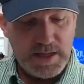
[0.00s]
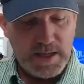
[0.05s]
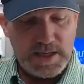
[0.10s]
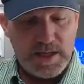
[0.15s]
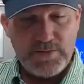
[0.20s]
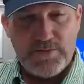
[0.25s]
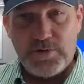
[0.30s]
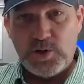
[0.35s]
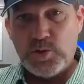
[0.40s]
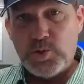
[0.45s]

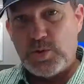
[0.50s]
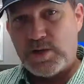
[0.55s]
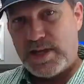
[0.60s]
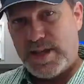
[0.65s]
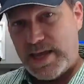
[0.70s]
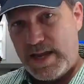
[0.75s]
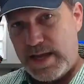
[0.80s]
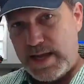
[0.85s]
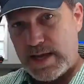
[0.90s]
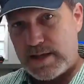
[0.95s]
If you
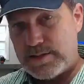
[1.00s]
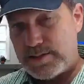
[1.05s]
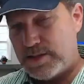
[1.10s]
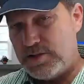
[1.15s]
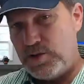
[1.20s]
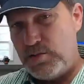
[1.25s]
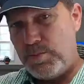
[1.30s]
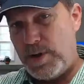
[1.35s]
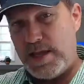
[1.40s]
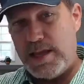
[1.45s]
can't, then
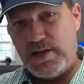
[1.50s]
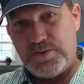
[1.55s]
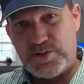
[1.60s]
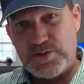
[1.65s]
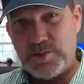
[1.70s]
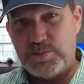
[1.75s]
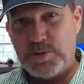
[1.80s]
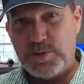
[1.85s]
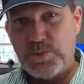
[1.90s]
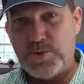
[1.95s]
you might have
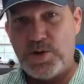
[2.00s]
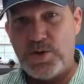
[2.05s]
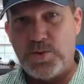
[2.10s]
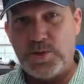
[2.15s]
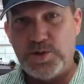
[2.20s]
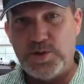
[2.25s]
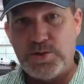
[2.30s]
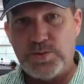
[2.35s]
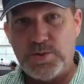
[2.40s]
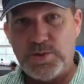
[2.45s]
something wrong
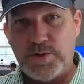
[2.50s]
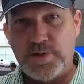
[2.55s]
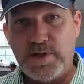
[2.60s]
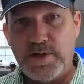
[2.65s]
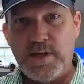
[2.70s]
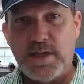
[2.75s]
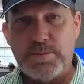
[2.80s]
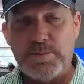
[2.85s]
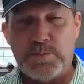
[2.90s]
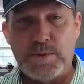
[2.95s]
in your
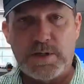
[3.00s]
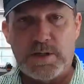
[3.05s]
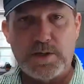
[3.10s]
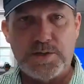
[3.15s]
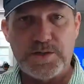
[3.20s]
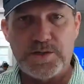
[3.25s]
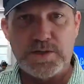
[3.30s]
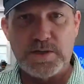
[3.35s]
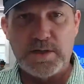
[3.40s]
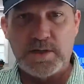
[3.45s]
rear end
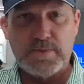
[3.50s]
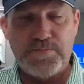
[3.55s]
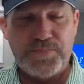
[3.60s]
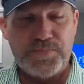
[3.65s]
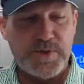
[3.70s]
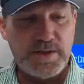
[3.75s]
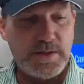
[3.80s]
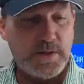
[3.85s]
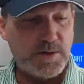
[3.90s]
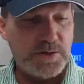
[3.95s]
because uh,
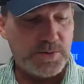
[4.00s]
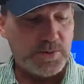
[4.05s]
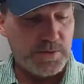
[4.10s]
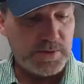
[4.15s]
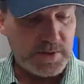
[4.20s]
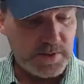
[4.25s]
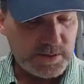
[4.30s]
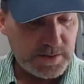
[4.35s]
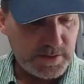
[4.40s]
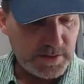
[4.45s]
you know
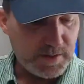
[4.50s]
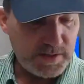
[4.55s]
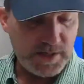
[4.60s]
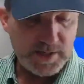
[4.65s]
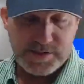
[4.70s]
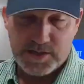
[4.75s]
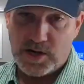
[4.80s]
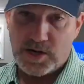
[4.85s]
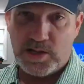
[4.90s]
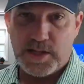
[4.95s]
the,
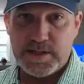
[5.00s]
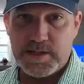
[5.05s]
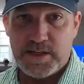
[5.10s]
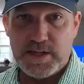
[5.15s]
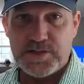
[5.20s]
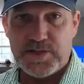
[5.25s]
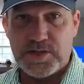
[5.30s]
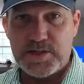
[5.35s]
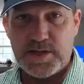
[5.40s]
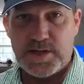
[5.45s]
it's all it
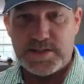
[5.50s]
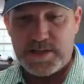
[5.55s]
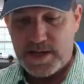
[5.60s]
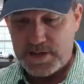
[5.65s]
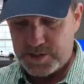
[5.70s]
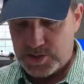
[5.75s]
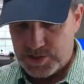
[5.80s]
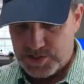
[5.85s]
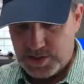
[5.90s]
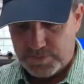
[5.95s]
is is that that
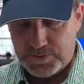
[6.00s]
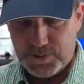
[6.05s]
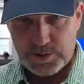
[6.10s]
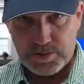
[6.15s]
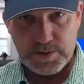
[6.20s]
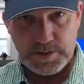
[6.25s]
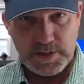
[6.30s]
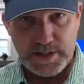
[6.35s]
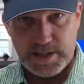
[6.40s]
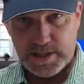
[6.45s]

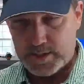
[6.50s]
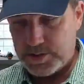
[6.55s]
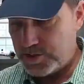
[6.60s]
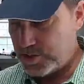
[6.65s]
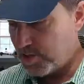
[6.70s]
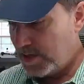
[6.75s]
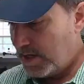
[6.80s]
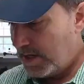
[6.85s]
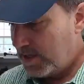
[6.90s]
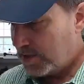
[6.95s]
shifter
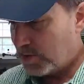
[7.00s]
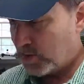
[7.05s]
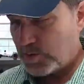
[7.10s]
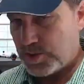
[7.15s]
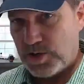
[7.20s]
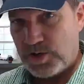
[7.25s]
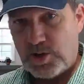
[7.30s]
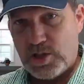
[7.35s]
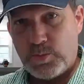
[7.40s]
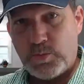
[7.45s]
linkage goes
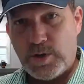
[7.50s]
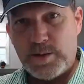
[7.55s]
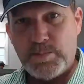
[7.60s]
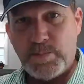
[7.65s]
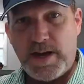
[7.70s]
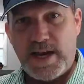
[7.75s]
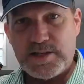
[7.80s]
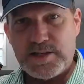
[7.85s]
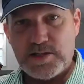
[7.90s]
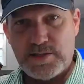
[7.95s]
all the way
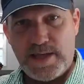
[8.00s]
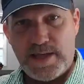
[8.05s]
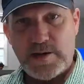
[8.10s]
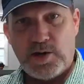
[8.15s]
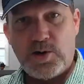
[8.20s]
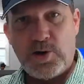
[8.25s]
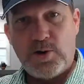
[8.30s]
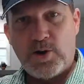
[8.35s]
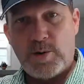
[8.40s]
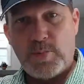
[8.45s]
back to that
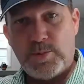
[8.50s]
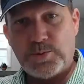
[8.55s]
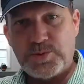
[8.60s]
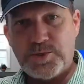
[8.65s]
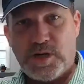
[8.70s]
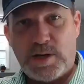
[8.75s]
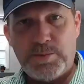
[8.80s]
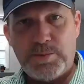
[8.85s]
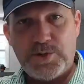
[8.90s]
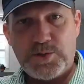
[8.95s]
arm on
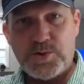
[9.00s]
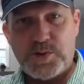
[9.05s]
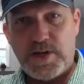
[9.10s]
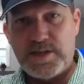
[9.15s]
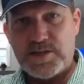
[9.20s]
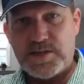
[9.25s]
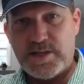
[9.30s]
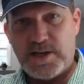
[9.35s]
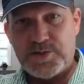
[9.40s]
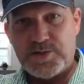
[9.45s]
top of the
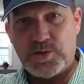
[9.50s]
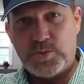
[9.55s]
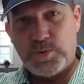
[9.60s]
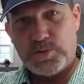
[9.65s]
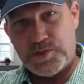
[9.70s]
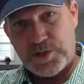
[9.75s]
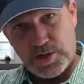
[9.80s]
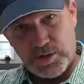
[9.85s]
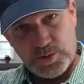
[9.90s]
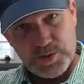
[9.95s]
transaxle,
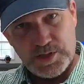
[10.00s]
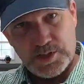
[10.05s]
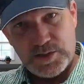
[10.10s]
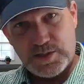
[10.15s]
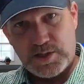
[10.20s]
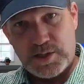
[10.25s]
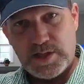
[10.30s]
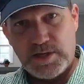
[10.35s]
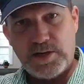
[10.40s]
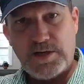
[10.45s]
which goes into
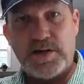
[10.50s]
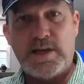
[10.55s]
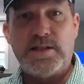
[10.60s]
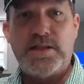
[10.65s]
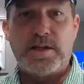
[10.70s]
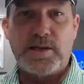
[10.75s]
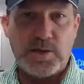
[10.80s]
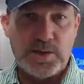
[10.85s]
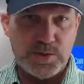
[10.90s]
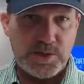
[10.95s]
gear and
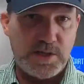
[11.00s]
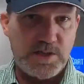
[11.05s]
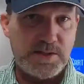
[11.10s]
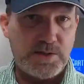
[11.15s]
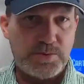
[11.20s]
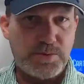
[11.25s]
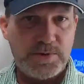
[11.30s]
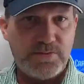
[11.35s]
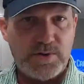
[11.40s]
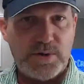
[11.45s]
then goes
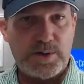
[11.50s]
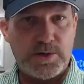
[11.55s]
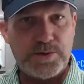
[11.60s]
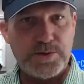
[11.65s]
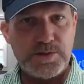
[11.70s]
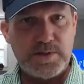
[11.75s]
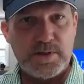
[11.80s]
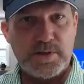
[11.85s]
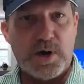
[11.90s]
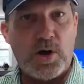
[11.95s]
into
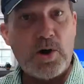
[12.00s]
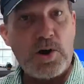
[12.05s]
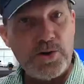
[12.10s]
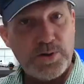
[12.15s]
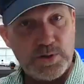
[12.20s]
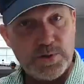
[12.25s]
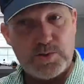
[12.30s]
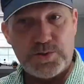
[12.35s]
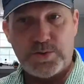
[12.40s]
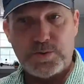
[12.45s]
reverse or
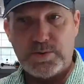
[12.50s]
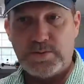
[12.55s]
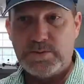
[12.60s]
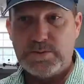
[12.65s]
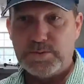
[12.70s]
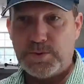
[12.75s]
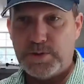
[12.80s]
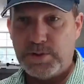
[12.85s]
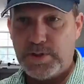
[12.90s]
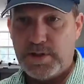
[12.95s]
neutral,
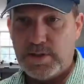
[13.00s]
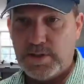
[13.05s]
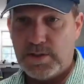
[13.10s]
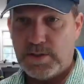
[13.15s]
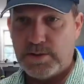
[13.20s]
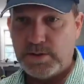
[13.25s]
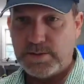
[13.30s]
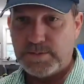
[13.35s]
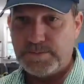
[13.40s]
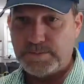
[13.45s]
one or the
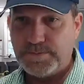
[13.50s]
other.